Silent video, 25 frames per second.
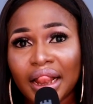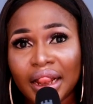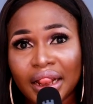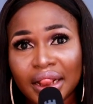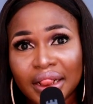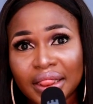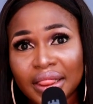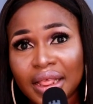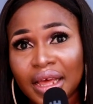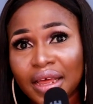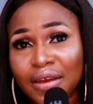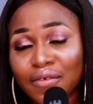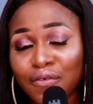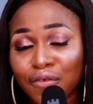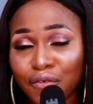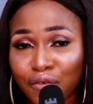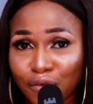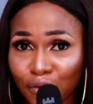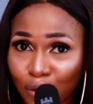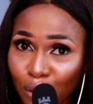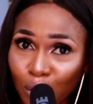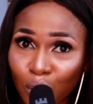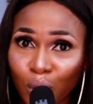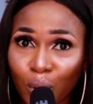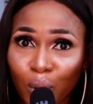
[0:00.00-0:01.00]
and then
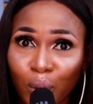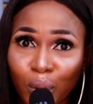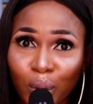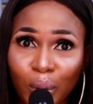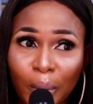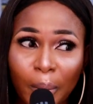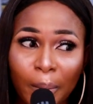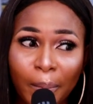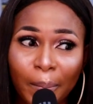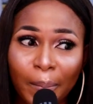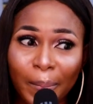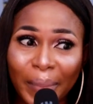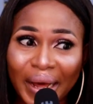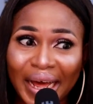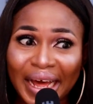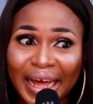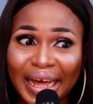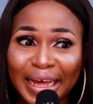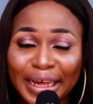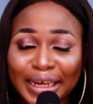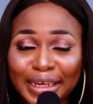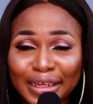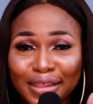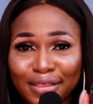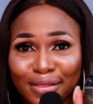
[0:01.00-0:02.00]
followed
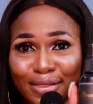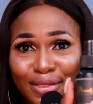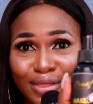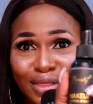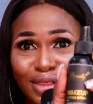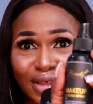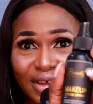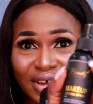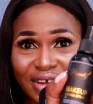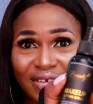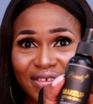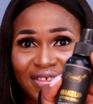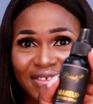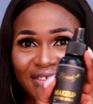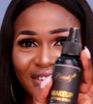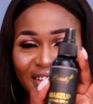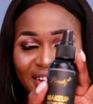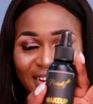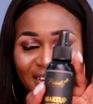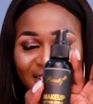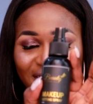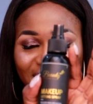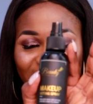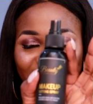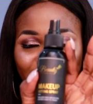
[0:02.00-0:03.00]
by the
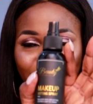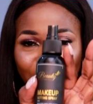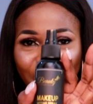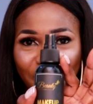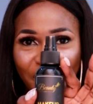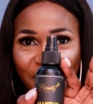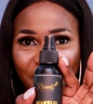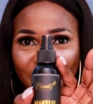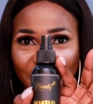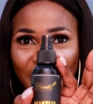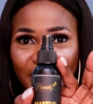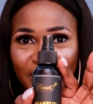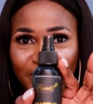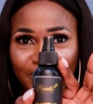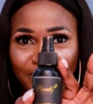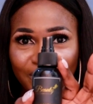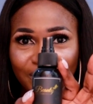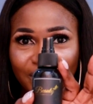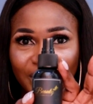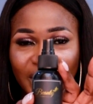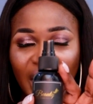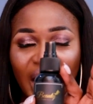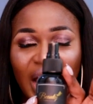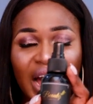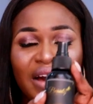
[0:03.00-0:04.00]
setting spray
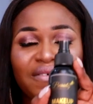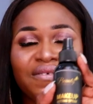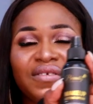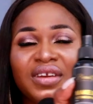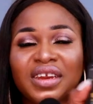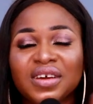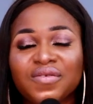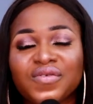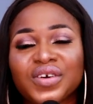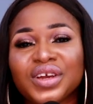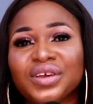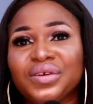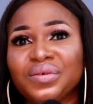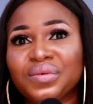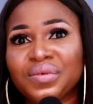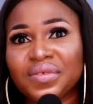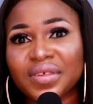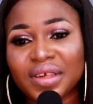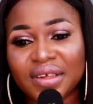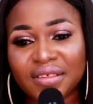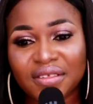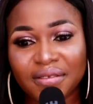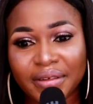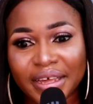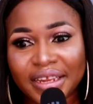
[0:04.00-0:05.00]
I have never
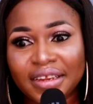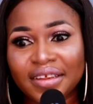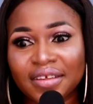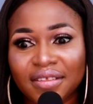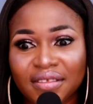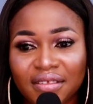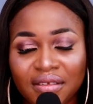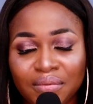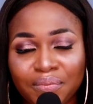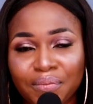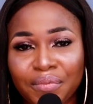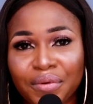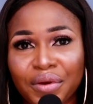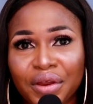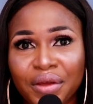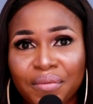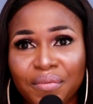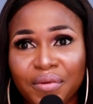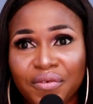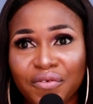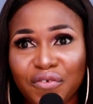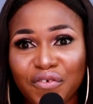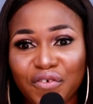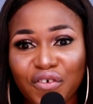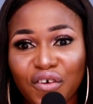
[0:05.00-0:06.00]
used a setting spray
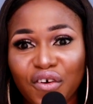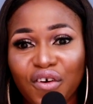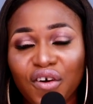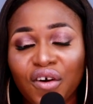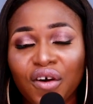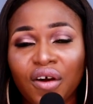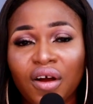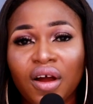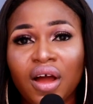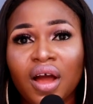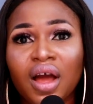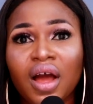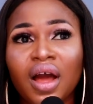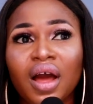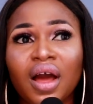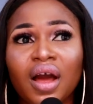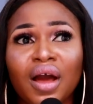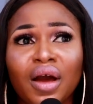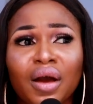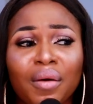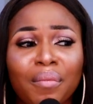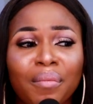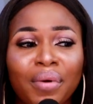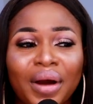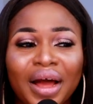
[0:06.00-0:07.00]
before,
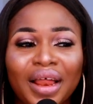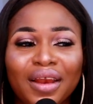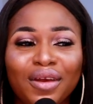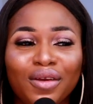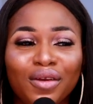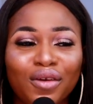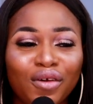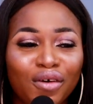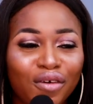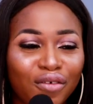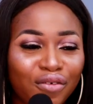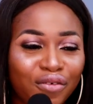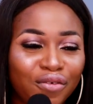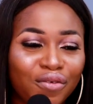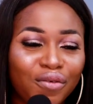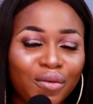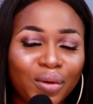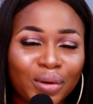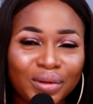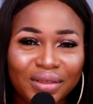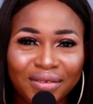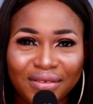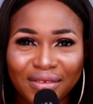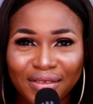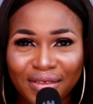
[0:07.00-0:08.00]
but I love
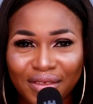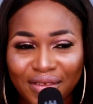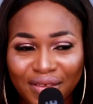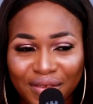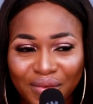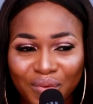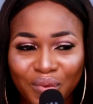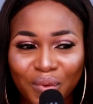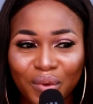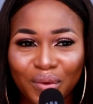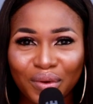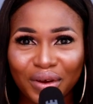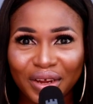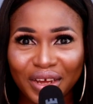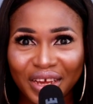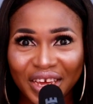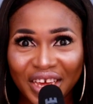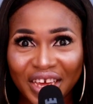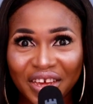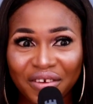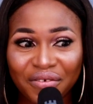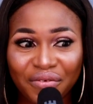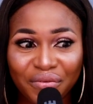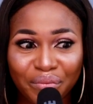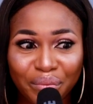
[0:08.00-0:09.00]
what this one
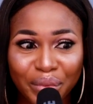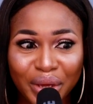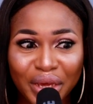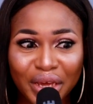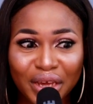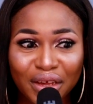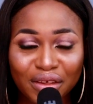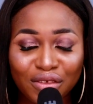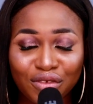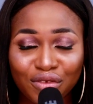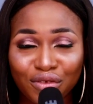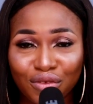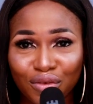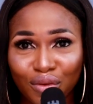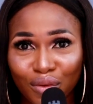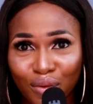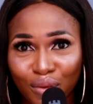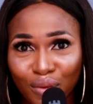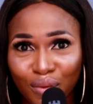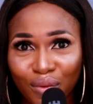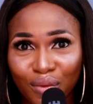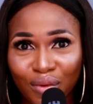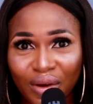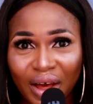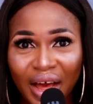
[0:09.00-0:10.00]
gave me.
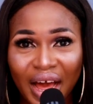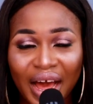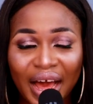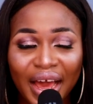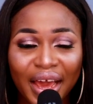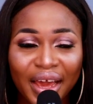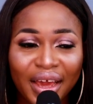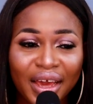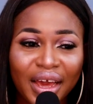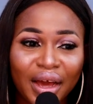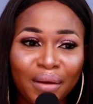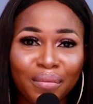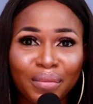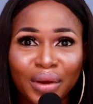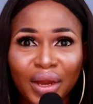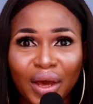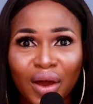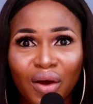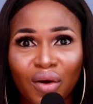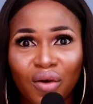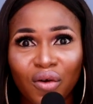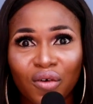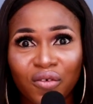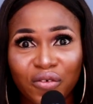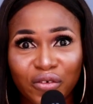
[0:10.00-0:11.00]
So I am
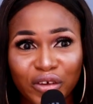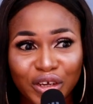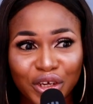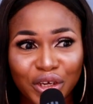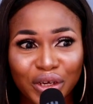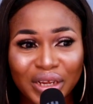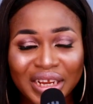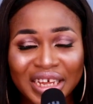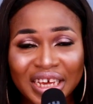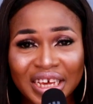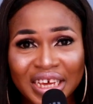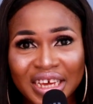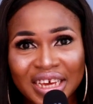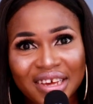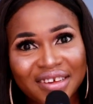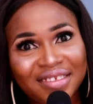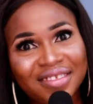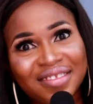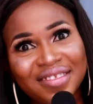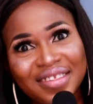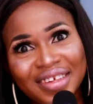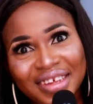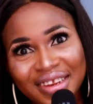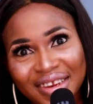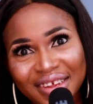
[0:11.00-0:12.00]
now officially a
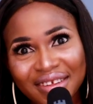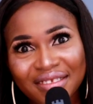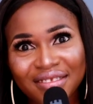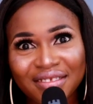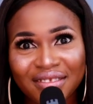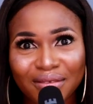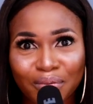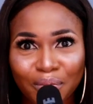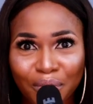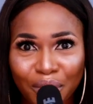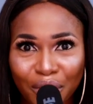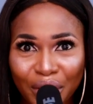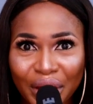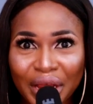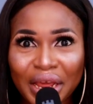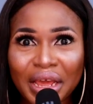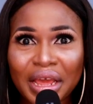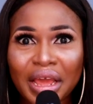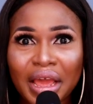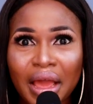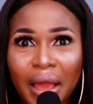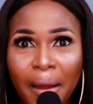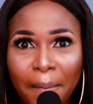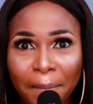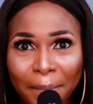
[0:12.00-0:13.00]
setting
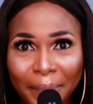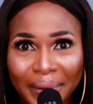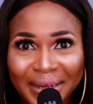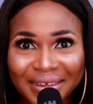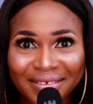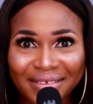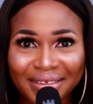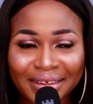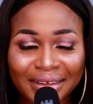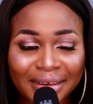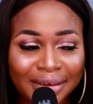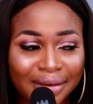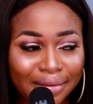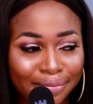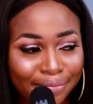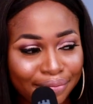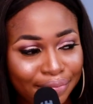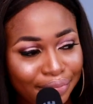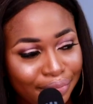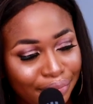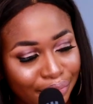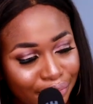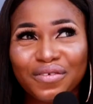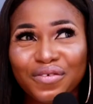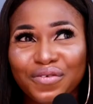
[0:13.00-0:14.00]
spray person.
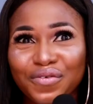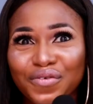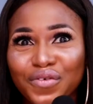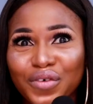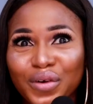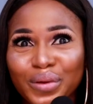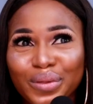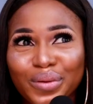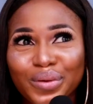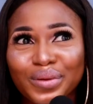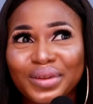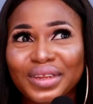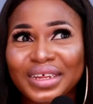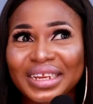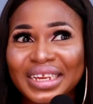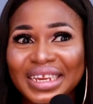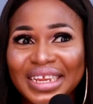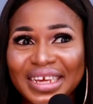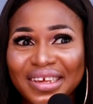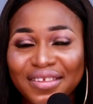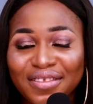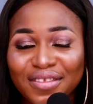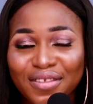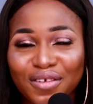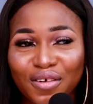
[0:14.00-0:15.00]
Fourth on the
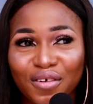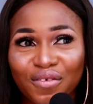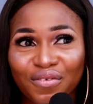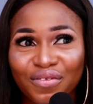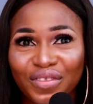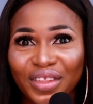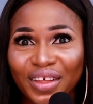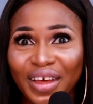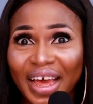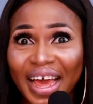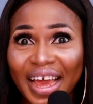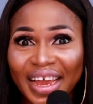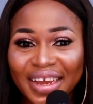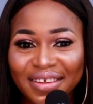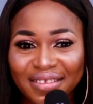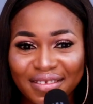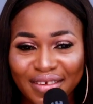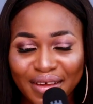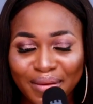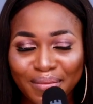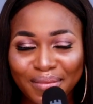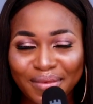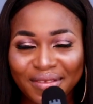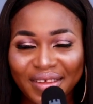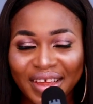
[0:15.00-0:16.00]
list of the
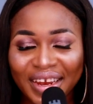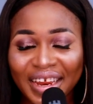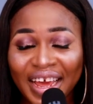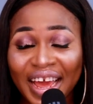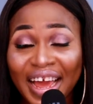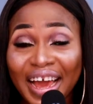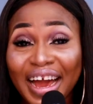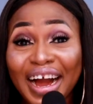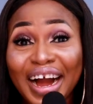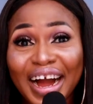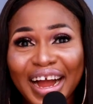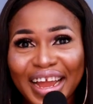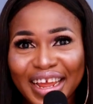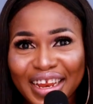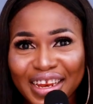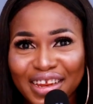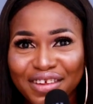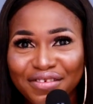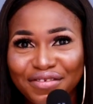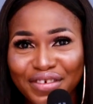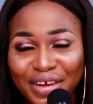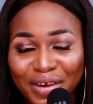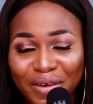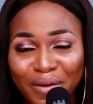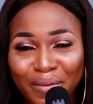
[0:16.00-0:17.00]
items that I
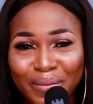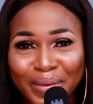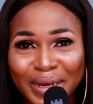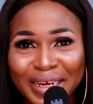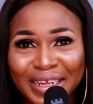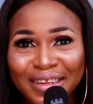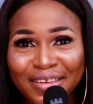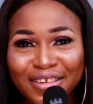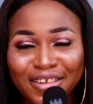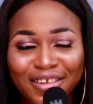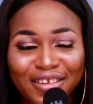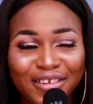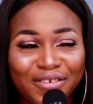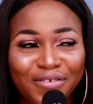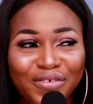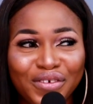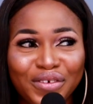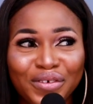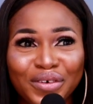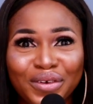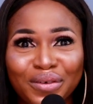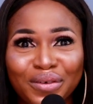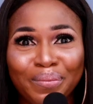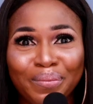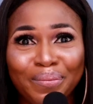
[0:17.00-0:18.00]
highly recommend if
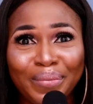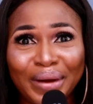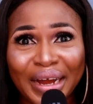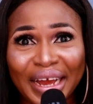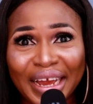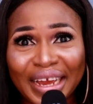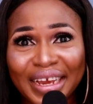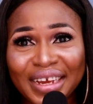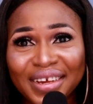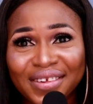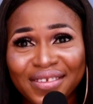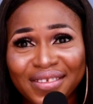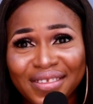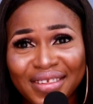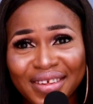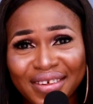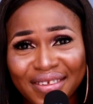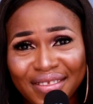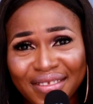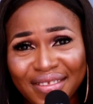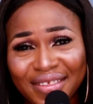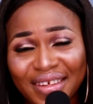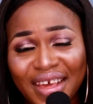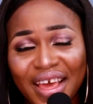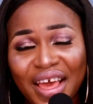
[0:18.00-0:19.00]
you buy is
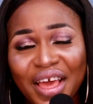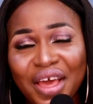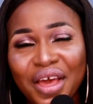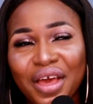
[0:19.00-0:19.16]
this.